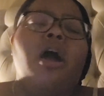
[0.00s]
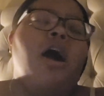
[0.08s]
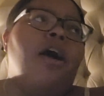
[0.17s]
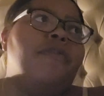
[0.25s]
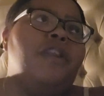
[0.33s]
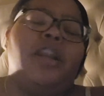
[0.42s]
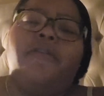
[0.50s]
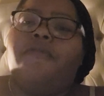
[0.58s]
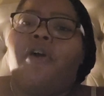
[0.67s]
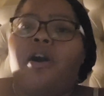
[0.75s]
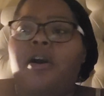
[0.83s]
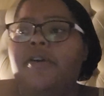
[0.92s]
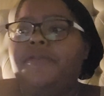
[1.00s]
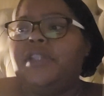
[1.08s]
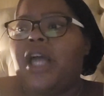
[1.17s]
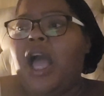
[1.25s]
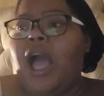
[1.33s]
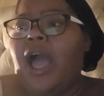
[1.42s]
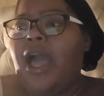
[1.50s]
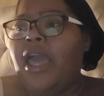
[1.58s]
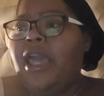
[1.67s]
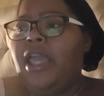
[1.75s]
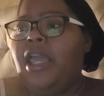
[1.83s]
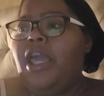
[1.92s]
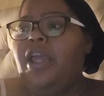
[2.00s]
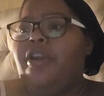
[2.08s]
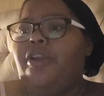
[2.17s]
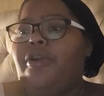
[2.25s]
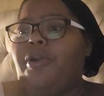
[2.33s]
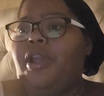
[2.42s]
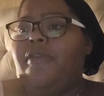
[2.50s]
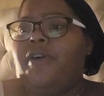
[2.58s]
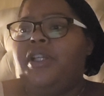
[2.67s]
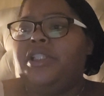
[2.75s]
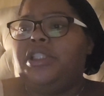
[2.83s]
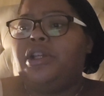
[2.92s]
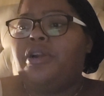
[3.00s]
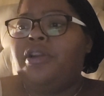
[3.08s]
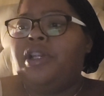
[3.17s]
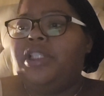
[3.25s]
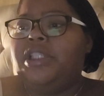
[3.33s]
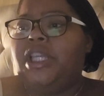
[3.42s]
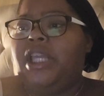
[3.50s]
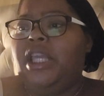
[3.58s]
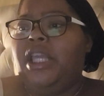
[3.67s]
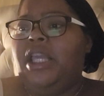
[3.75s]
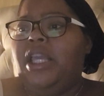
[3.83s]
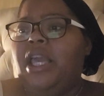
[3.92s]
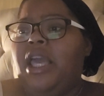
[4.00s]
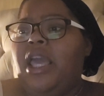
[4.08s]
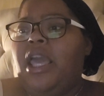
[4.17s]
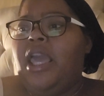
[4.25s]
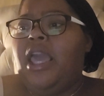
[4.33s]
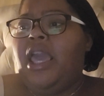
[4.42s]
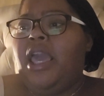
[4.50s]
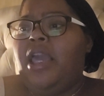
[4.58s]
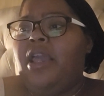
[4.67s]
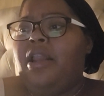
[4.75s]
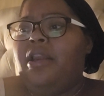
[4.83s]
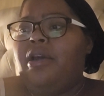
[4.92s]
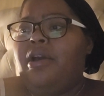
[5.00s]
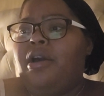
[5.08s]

often involves a high degree of uncertainty, and